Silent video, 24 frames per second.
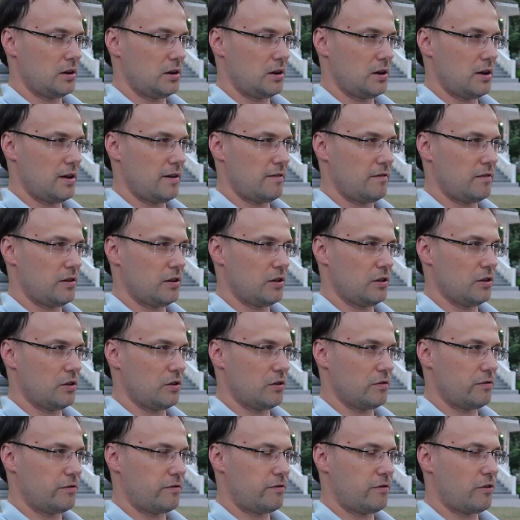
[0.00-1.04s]
level
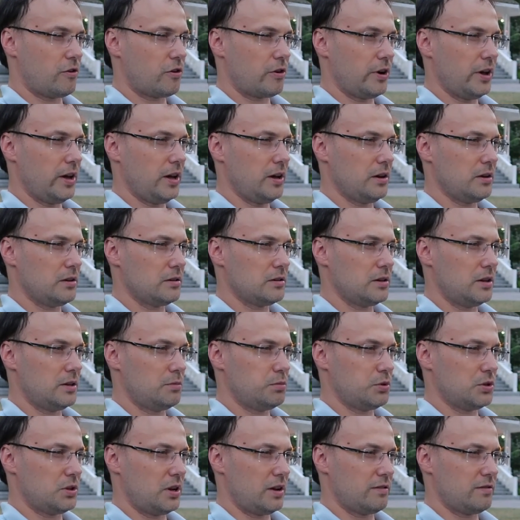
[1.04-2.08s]
of 40,
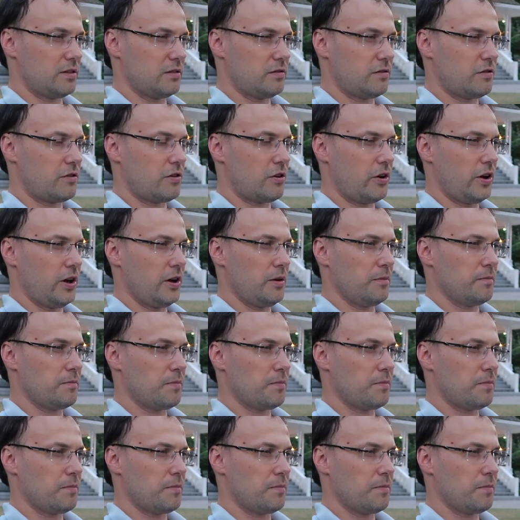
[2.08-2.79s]
input level 40,